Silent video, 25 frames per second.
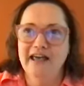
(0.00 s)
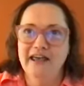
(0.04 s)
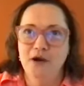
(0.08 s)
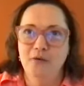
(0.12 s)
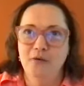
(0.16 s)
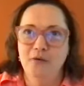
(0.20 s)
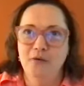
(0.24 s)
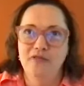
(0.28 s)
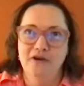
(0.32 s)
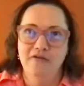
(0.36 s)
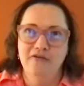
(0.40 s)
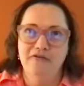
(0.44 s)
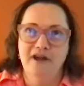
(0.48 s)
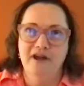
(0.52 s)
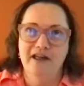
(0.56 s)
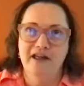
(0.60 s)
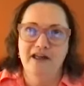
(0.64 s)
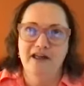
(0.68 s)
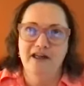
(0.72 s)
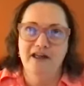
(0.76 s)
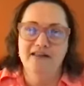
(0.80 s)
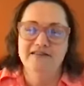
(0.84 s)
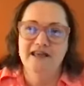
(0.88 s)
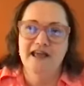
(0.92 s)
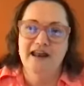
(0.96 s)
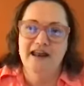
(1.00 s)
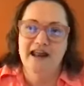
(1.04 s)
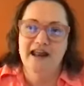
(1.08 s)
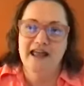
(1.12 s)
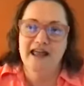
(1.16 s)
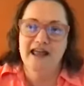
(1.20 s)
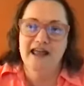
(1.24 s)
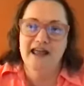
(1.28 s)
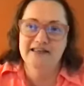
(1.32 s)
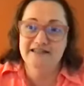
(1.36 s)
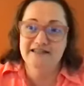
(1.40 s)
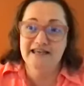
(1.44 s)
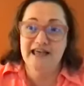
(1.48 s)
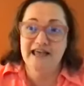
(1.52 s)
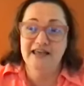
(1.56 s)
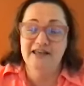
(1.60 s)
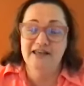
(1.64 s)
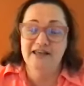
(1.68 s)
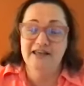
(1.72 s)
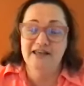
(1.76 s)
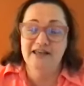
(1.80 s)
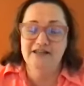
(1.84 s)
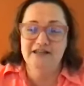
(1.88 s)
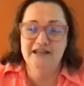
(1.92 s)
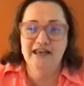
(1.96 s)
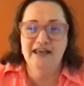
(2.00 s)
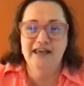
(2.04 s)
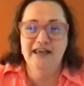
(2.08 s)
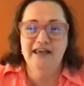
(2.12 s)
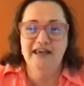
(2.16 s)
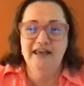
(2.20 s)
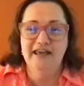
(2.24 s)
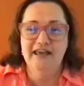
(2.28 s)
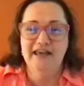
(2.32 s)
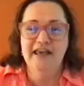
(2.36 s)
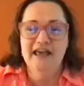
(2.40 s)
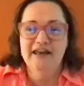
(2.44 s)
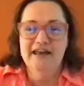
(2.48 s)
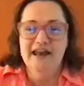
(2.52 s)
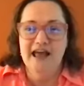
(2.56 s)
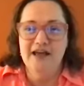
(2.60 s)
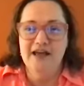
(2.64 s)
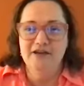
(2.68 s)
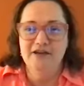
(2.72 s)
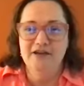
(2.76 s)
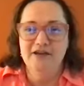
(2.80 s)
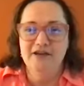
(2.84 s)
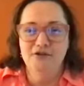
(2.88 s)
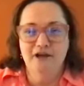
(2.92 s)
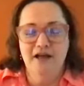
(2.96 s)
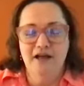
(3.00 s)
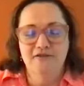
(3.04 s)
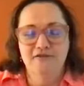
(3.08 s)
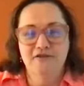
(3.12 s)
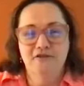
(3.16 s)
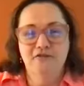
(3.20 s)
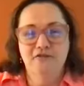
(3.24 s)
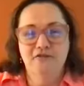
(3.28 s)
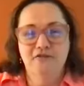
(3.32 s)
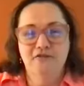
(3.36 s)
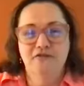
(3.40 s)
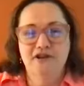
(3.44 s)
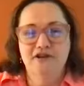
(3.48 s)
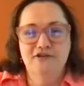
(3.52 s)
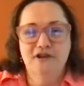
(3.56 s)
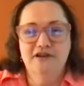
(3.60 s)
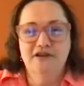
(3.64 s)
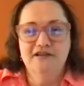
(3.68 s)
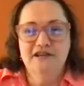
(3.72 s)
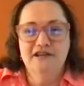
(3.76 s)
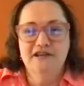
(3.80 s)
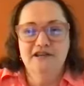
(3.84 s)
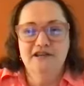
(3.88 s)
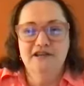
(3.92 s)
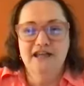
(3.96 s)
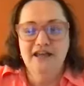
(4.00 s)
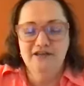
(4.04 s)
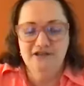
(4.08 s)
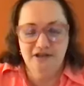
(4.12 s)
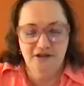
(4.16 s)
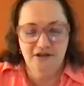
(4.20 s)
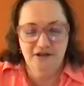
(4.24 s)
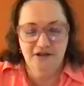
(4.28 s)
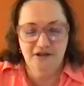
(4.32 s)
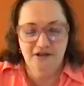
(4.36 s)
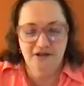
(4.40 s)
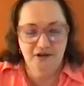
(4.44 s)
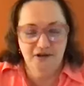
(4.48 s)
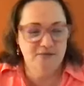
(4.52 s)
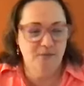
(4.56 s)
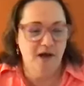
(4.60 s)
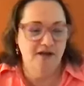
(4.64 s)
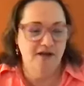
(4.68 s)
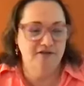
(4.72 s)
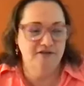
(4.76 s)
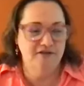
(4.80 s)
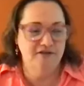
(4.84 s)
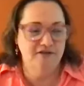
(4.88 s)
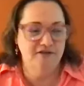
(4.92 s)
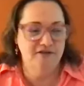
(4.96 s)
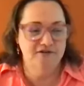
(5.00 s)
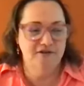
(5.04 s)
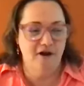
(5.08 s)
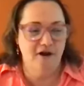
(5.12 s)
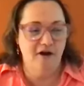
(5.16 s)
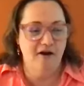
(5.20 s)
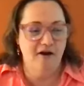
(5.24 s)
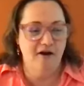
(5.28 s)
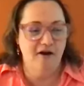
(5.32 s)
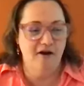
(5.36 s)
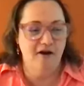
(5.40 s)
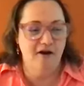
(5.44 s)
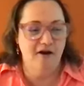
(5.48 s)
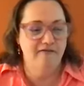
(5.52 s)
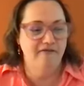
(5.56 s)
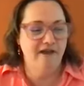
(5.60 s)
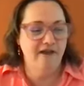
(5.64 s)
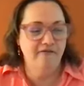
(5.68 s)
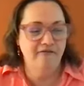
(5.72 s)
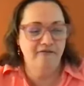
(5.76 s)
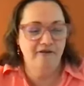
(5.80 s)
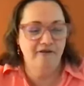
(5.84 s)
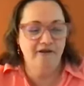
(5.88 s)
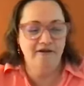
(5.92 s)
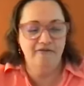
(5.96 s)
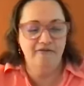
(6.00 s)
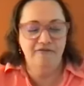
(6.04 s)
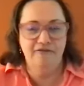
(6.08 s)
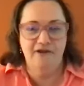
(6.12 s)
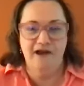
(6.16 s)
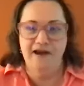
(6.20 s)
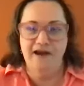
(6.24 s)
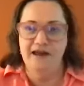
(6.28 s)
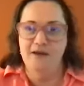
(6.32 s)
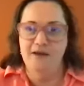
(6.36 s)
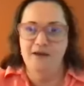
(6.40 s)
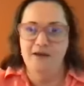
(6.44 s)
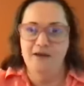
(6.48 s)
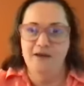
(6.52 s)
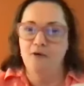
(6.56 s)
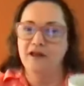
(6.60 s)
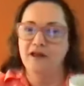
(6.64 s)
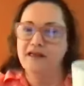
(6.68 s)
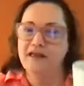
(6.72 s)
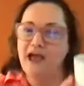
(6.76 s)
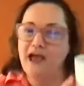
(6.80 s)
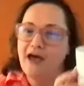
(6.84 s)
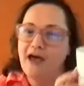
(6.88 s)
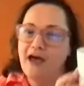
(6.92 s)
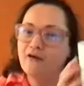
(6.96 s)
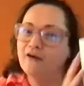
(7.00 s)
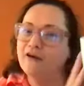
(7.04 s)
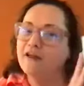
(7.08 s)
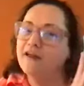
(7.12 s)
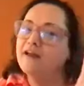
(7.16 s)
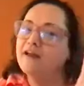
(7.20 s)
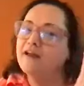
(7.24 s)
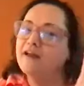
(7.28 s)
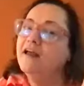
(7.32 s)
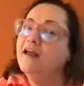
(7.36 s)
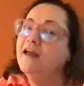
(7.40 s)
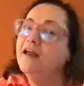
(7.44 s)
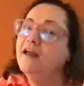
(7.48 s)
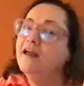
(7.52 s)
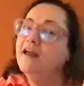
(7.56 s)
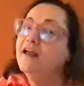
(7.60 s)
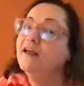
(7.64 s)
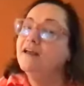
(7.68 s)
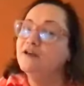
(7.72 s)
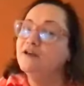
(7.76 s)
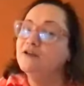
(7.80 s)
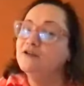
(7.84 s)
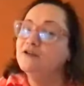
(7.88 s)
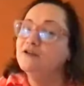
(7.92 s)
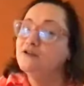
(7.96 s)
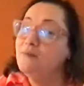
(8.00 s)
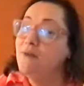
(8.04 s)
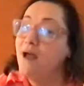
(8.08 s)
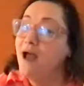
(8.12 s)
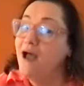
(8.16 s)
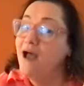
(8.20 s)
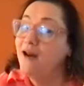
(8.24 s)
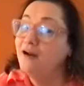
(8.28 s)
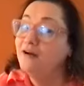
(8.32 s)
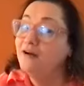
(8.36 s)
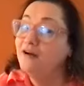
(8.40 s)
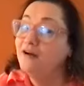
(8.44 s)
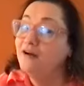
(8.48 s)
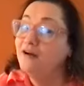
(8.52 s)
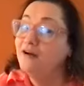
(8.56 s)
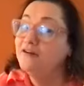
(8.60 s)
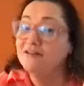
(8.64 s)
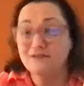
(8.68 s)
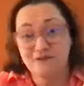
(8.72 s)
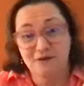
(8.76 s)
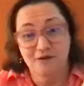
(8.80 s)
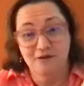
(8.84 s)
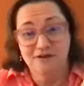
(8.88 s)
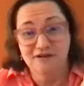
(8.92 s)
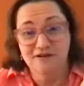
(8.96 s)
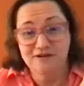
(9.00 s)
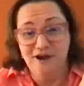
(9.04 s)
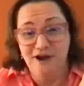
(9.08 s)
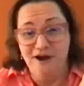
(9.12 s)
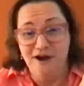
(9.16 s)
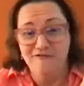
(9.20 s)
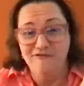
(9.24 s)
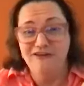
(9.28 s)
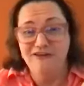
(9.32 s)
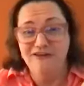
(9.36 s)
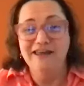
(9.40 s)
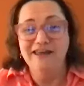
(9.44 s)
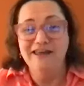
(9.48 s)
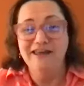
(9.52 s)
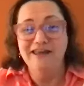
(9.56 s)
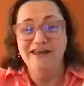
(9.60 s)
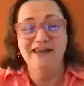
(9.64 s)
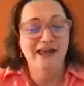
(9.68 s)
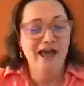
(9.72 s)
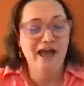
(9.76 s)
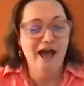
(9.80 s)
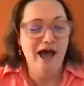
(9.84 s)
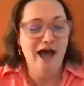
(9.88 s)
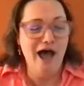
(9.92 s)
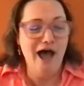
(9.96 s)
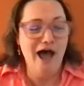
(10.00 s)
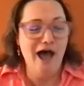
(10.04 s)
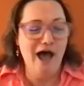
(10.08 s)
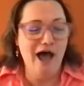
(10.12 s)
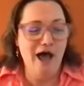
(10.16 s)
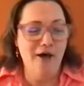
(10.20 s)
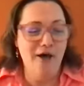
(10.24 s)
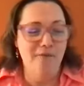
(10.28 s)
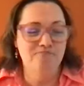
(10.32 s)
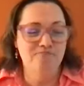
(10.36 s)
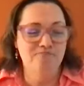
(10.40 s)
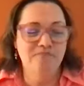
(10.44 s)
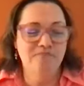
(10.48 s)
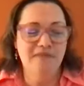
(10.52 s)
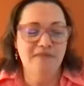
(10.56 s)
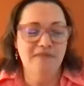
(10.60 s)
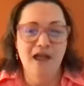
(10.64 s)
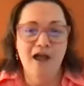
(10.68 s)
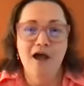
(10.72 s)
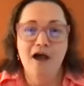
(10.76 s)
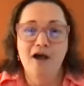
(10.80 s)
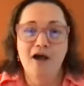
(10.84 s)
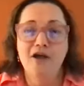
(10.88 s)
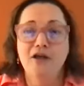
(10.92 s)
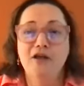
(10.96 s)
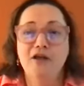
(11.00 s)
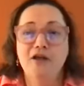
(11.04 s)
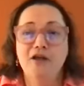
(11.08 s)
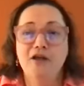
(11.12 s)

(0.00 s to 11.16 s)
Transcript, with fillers: Uh, here with our friends at NCHE, National Council for History Education, who sponsors our favorite Friday morning gathering, History Matters, and so does coffee. Um,